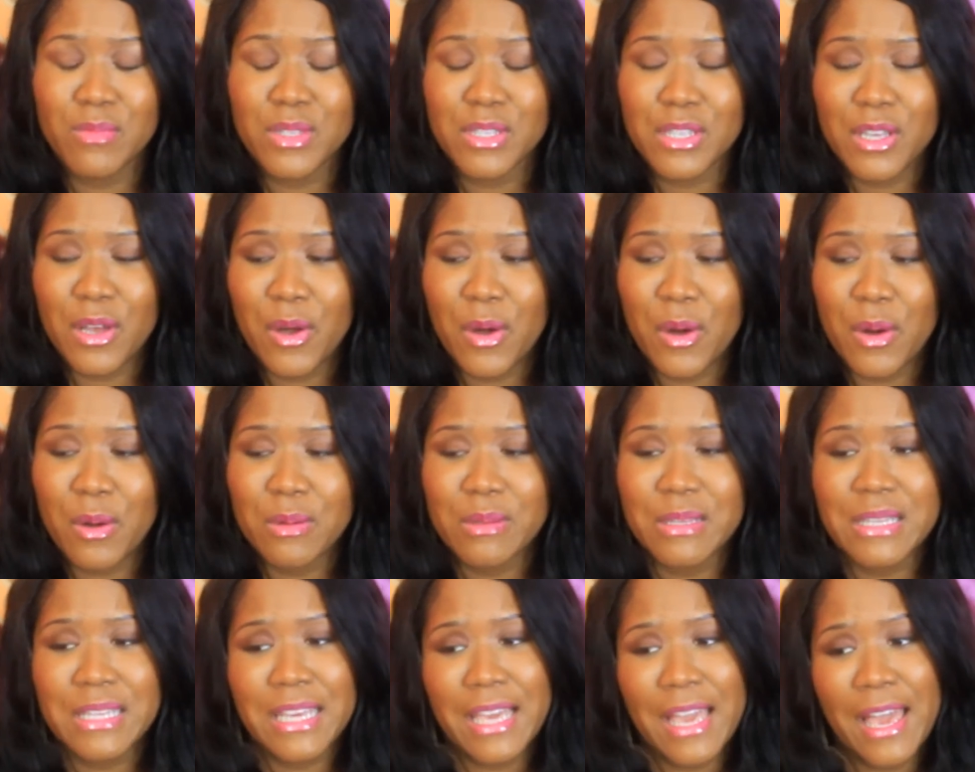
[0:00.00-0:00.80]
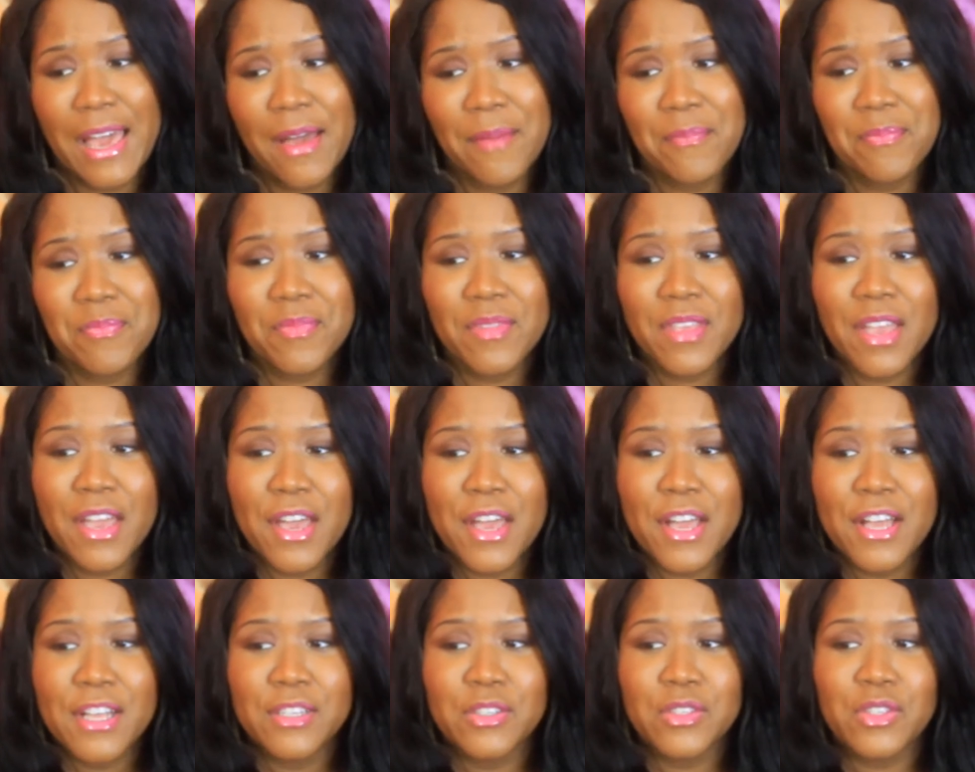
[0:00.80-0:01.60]
So yeah.
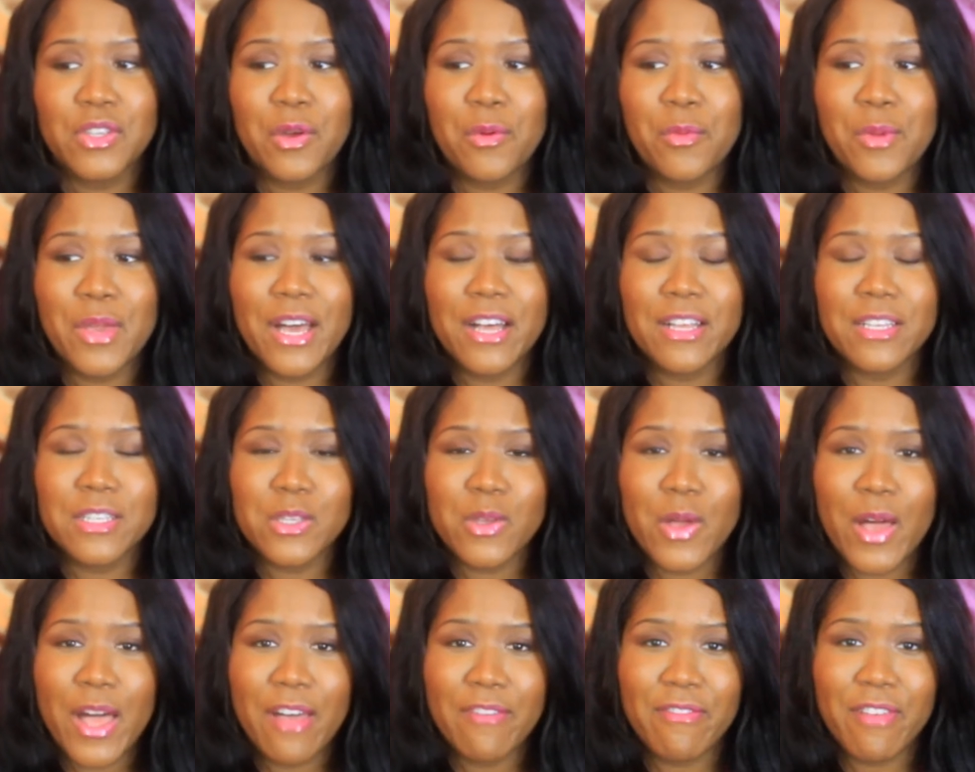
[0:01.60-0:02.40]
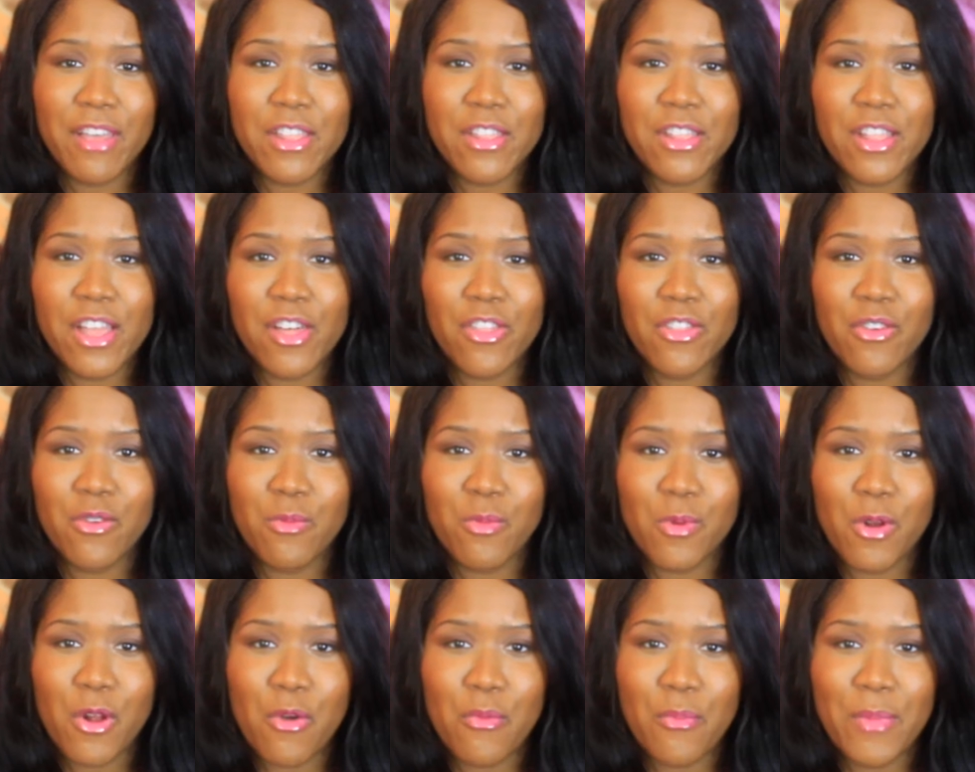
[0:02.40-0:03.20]
So we also have another
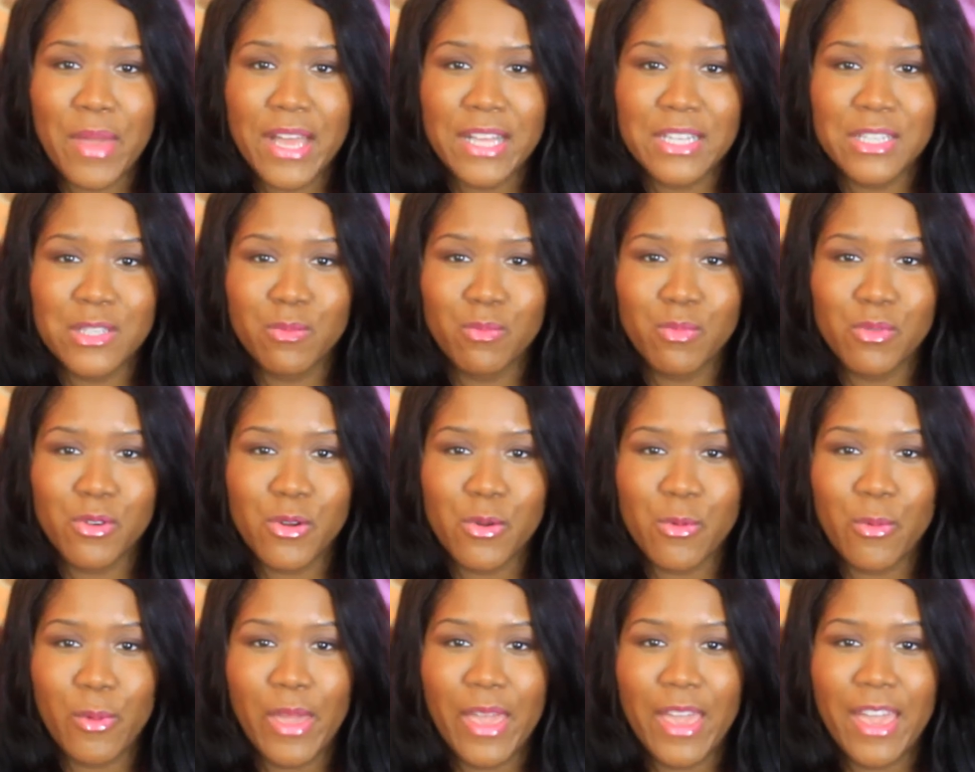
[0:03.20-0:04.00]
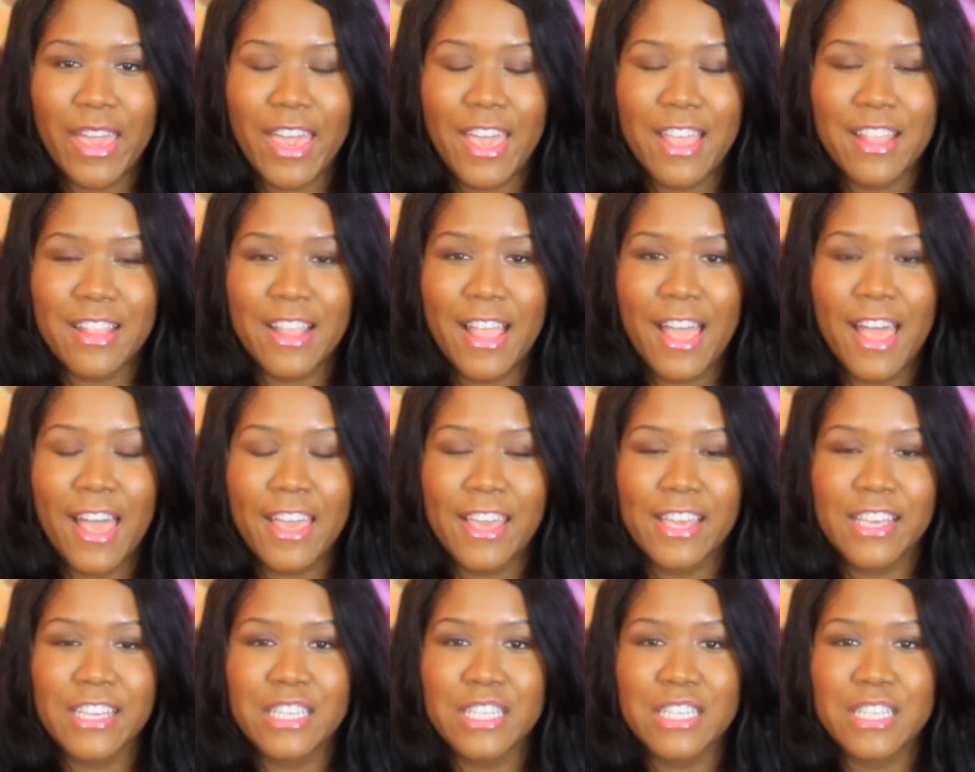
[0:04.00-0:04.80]
romance brewing, and
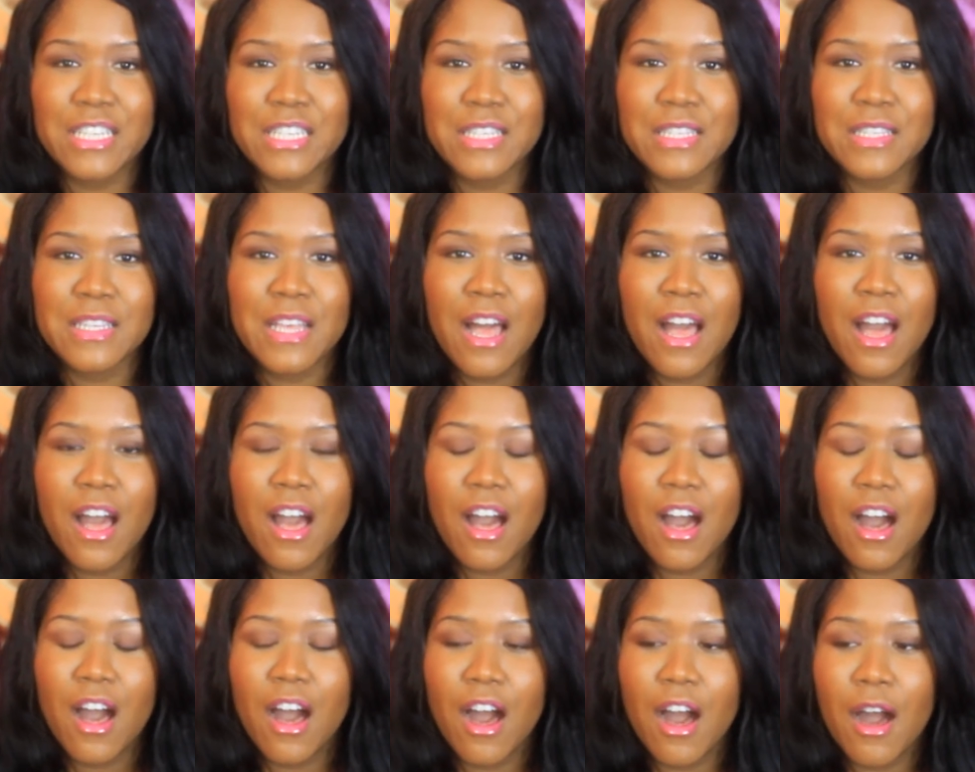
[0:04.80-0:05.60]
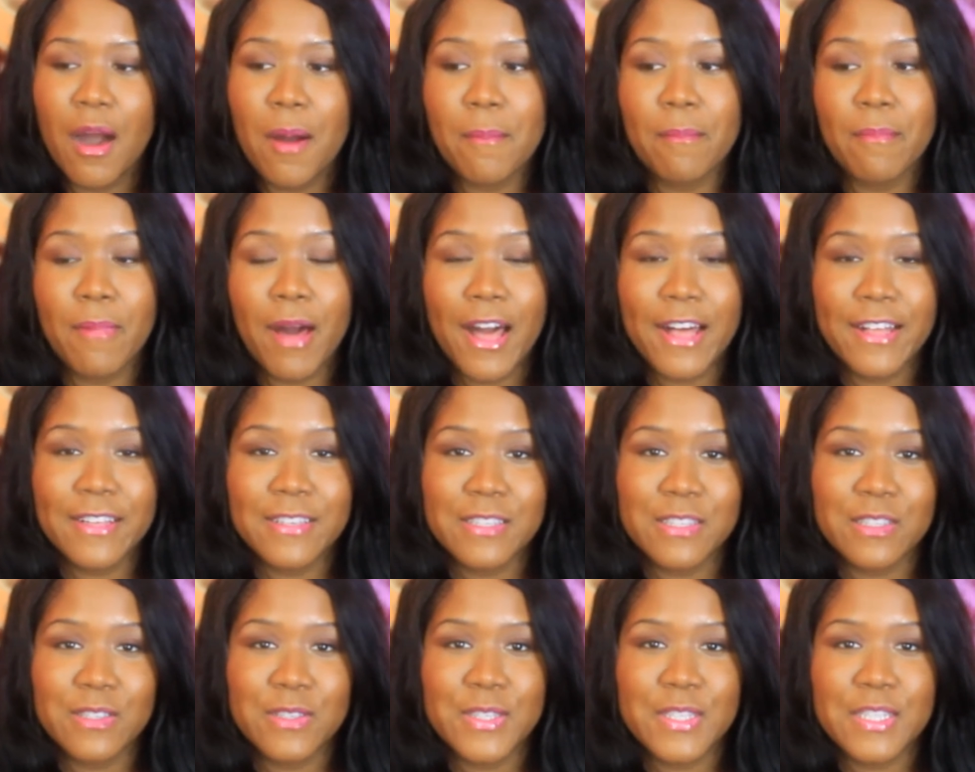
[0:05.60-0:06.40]
that is
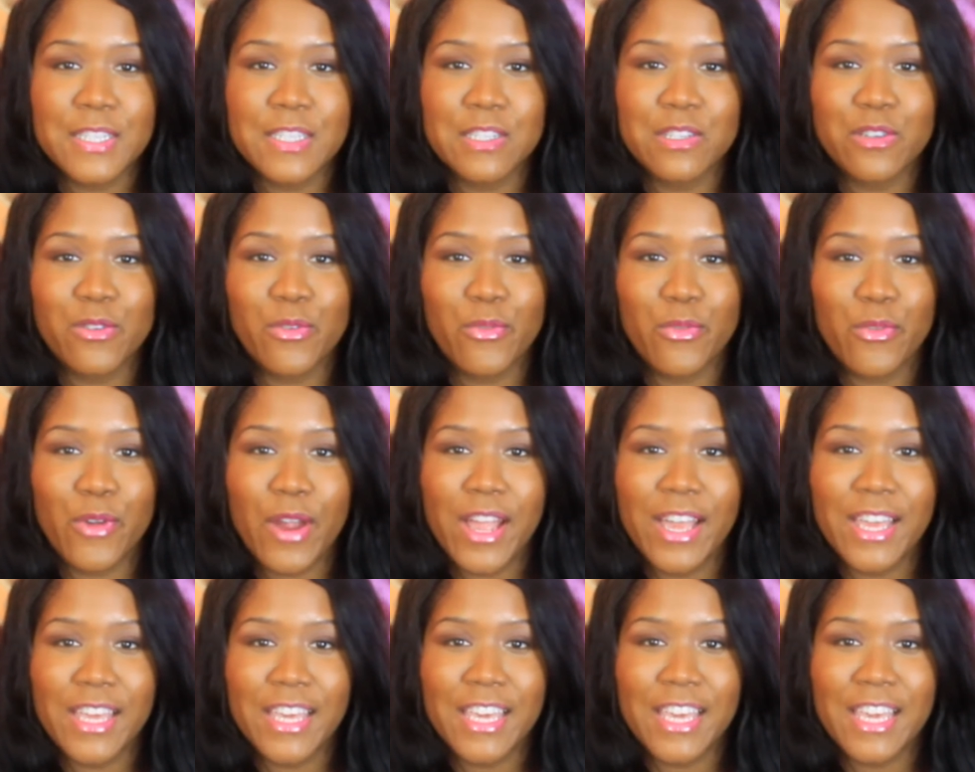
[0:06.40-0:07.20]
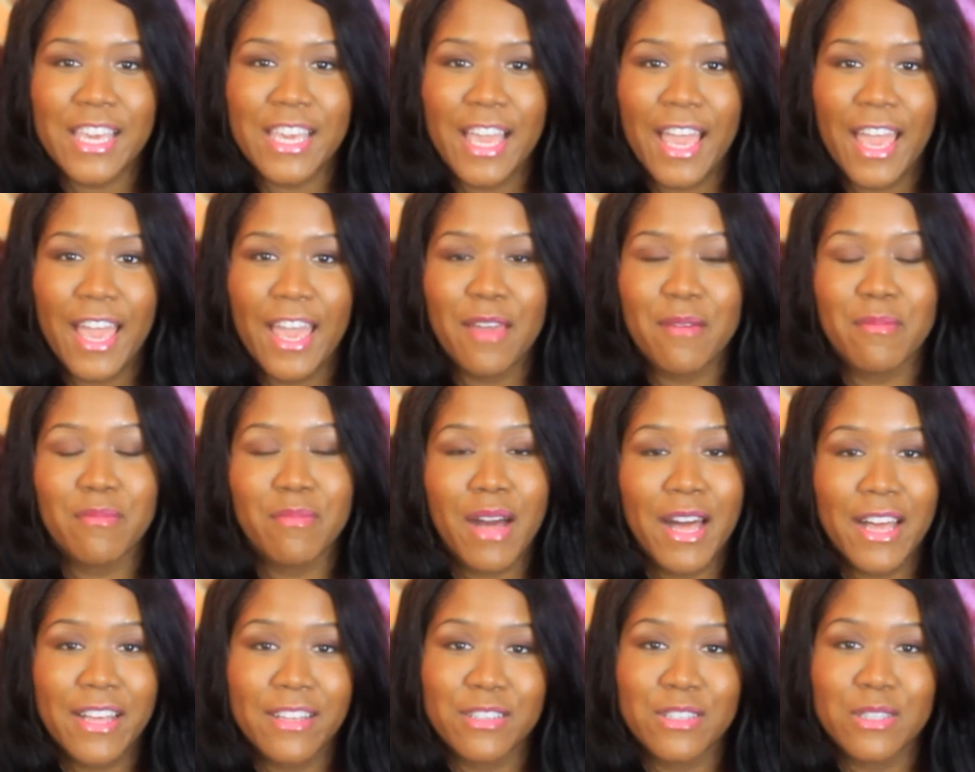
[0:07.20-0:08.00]
Miles' little sister Frankie and
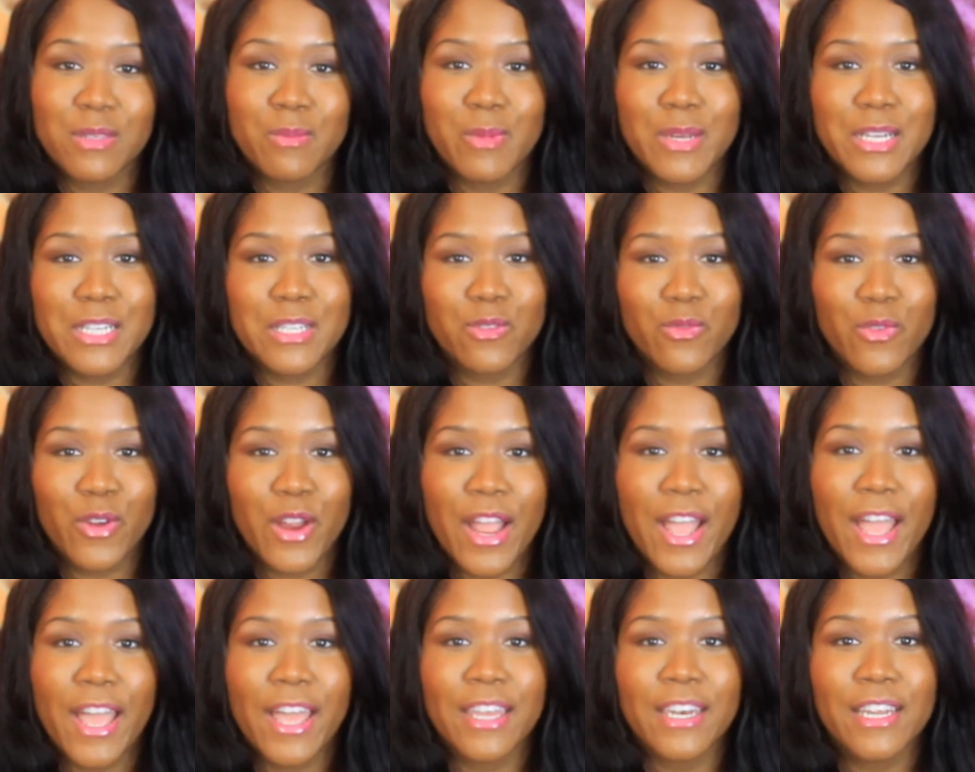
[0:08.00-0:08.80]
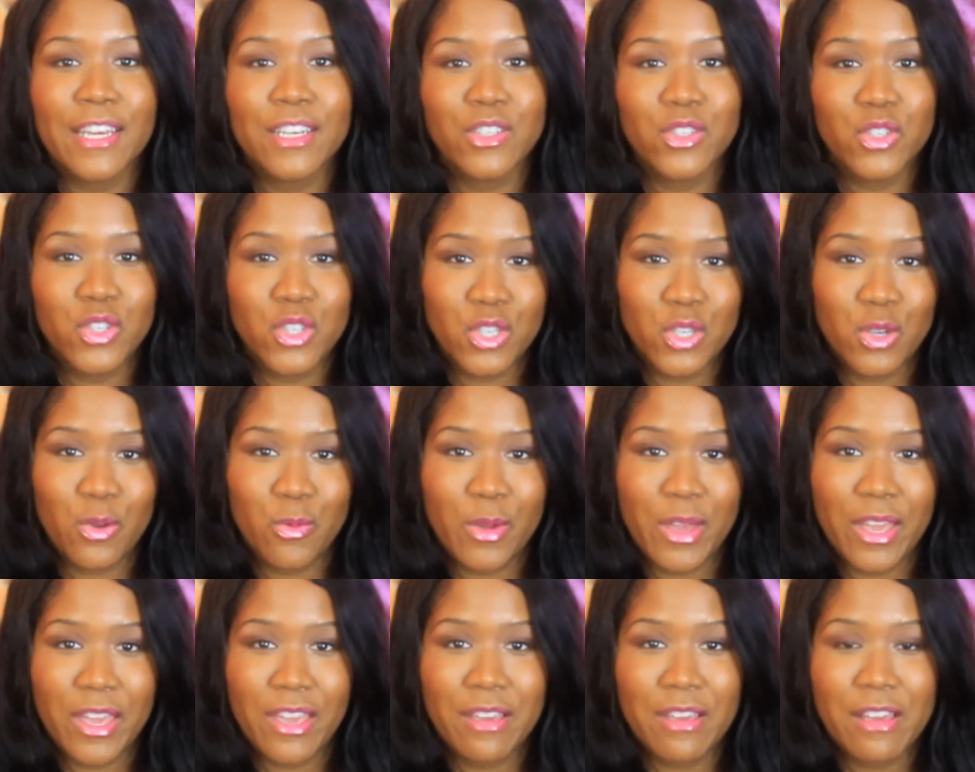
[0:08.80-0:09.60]
Miles' best friend
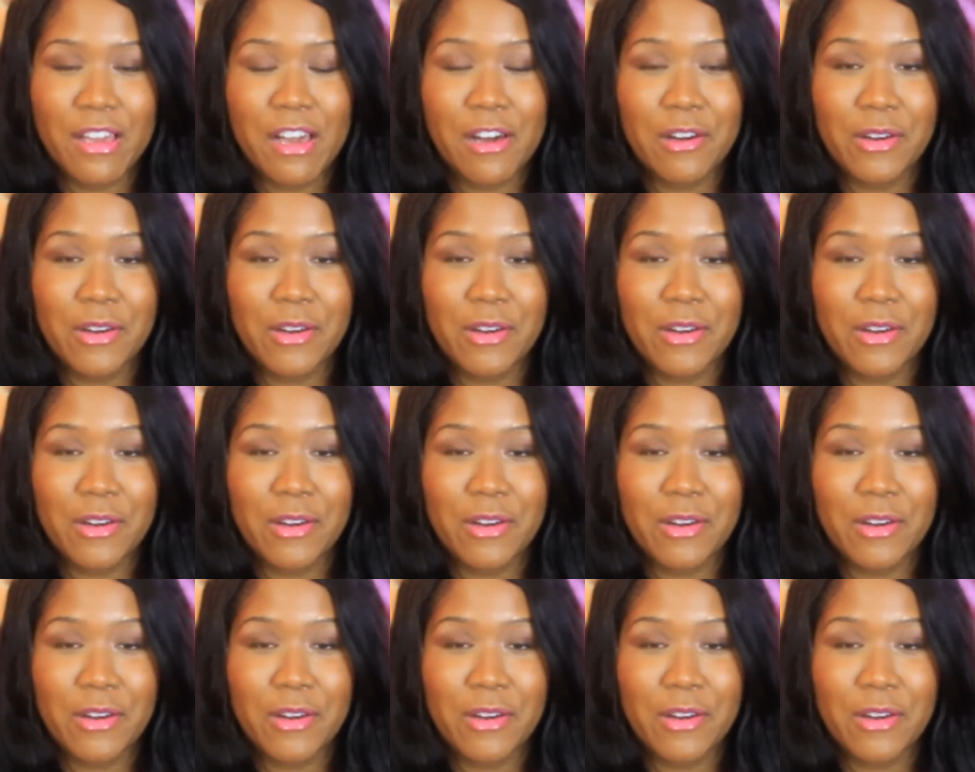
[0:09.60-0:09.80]
Chewy.